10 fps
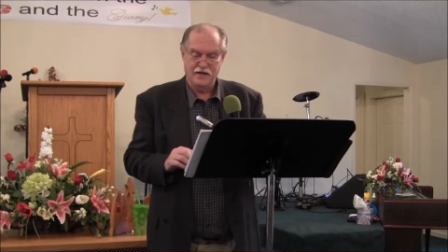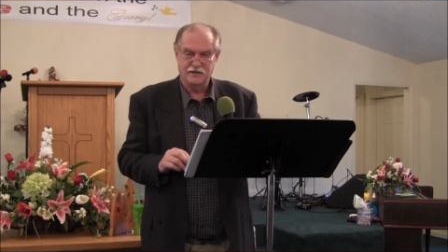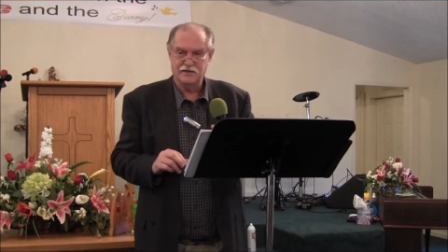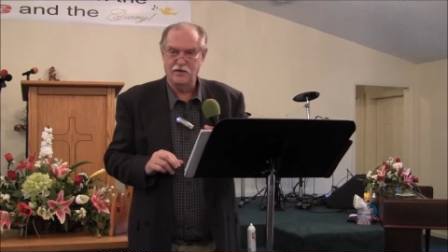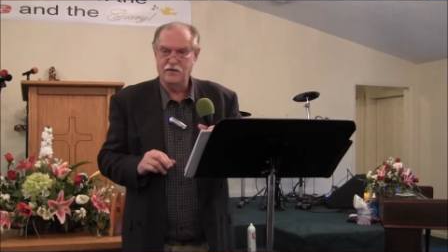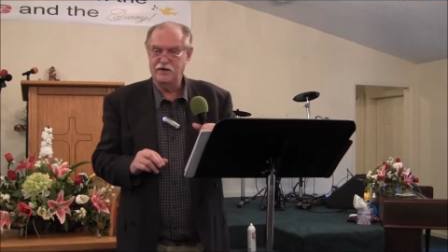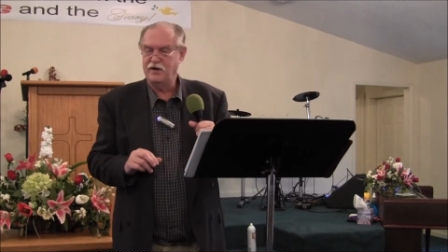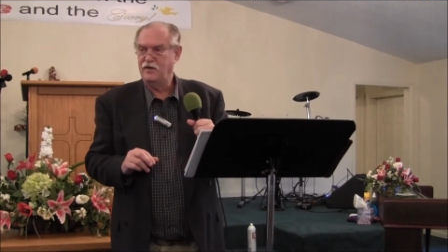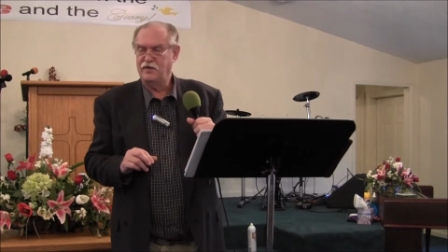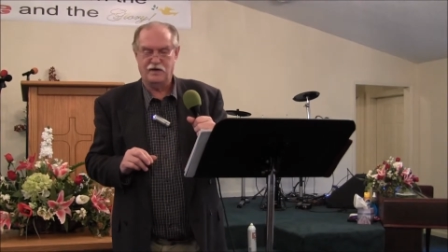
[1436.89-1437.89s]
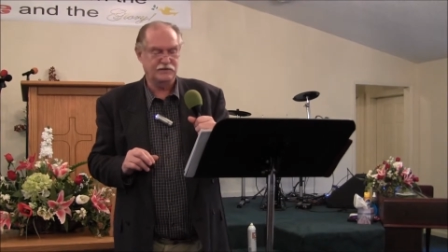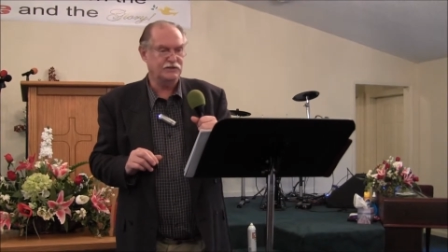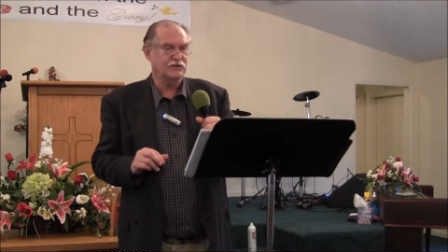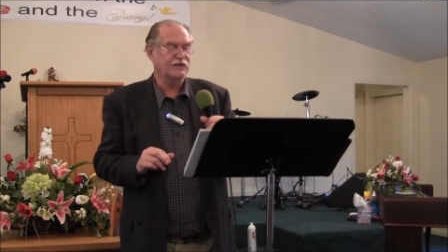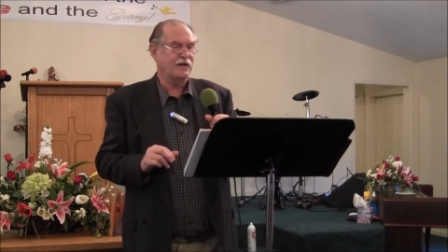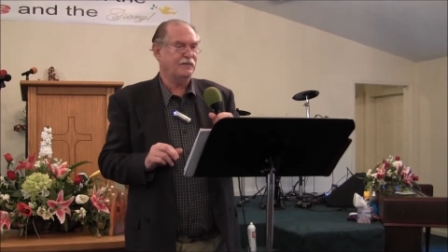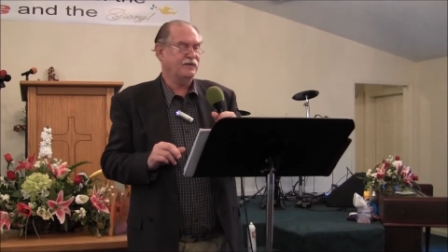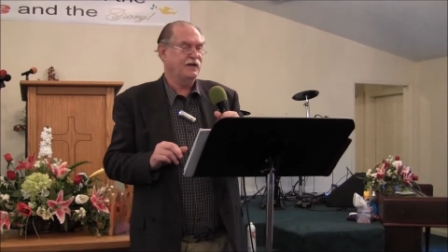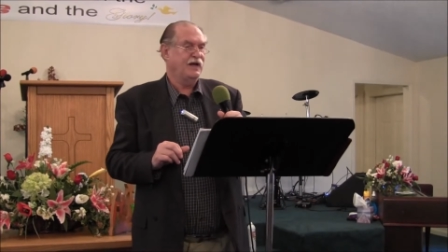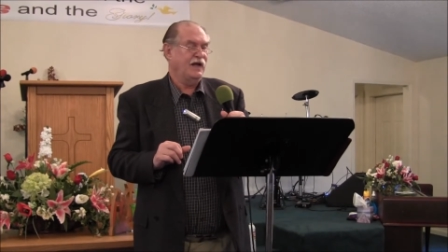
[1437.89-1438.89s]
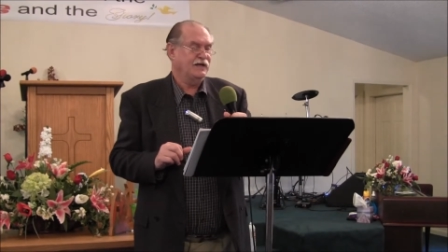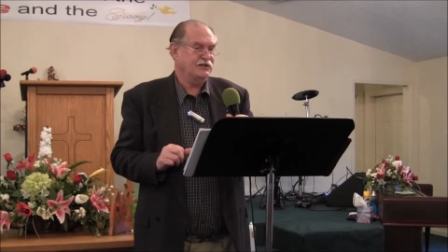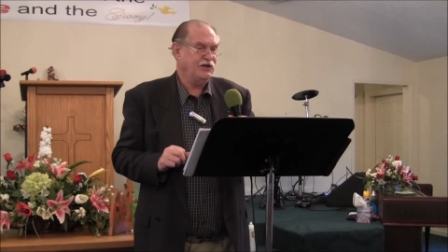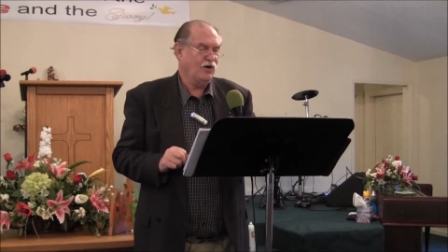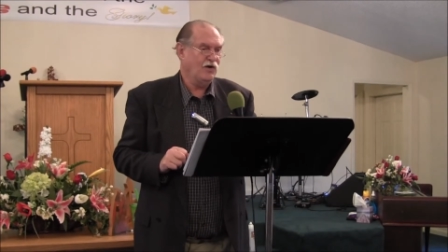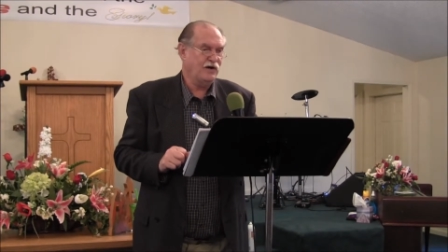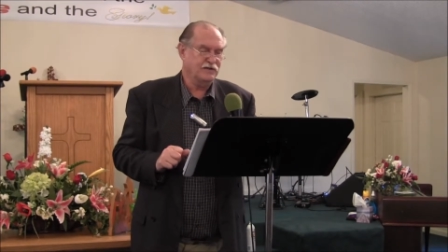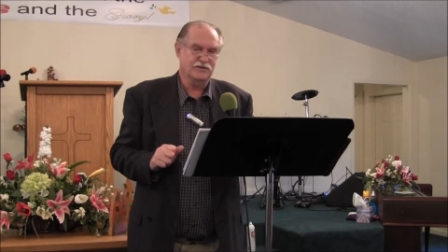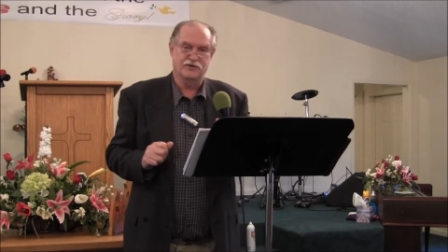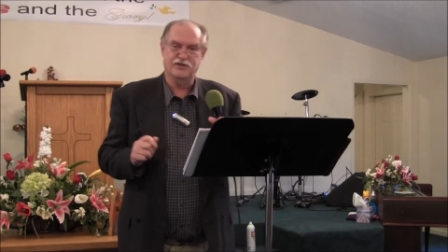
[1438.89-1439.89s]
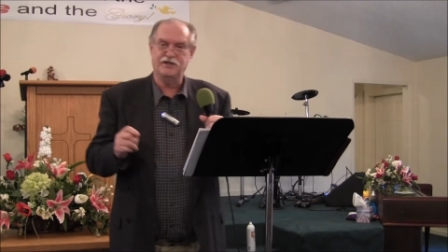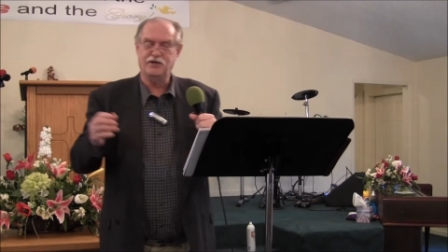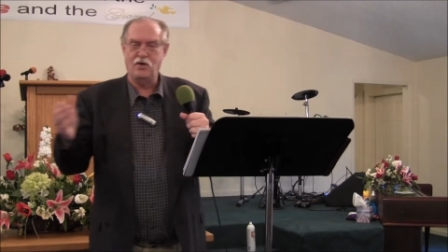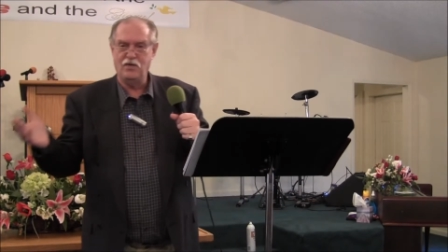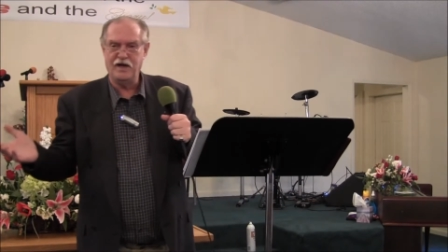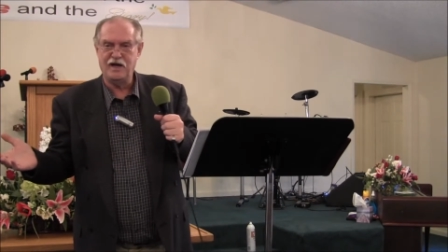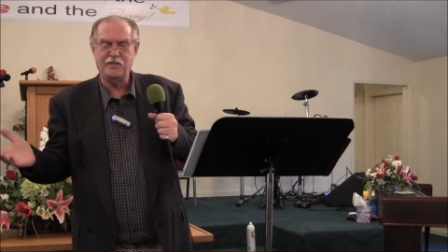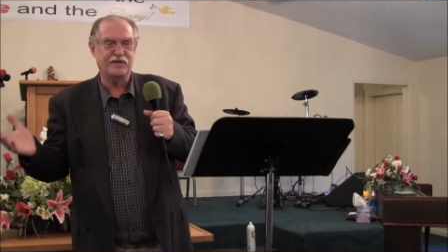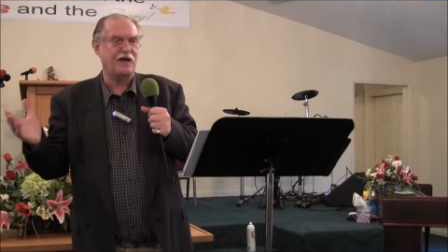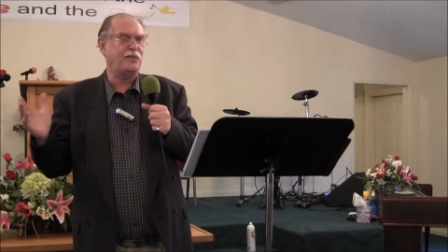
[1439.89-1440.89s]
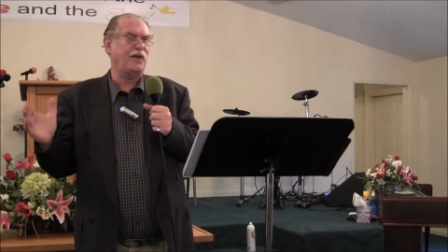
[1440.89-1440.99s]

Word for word: So you know uh, they, she heard it, and so she told him, and they